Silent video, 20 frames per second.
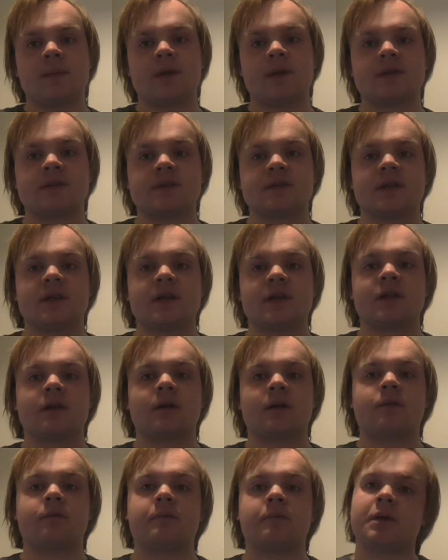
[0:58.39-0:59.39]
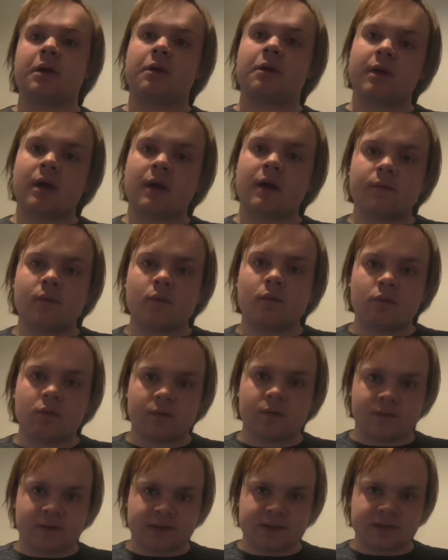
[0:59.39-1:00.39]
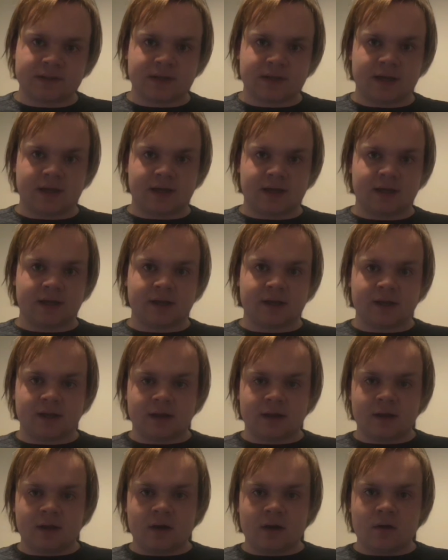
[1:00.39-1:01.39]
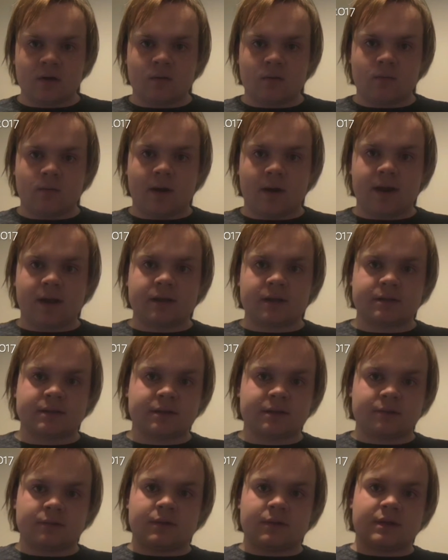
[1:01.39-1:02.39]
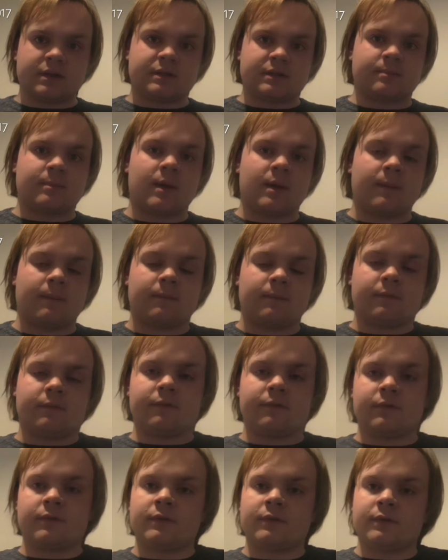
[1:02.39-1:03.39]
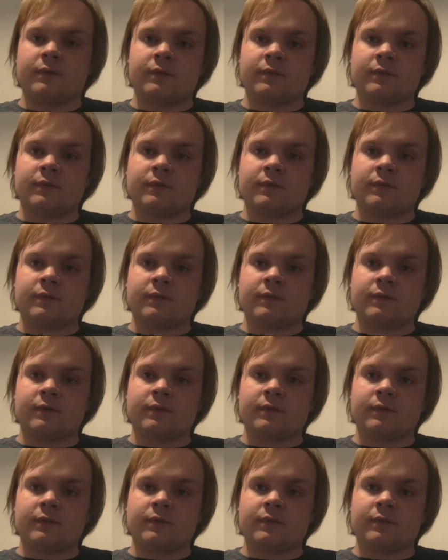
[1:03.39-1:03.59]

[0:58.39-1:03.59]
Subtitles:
But just to let you know, if we don't cover all of it today, wait until this month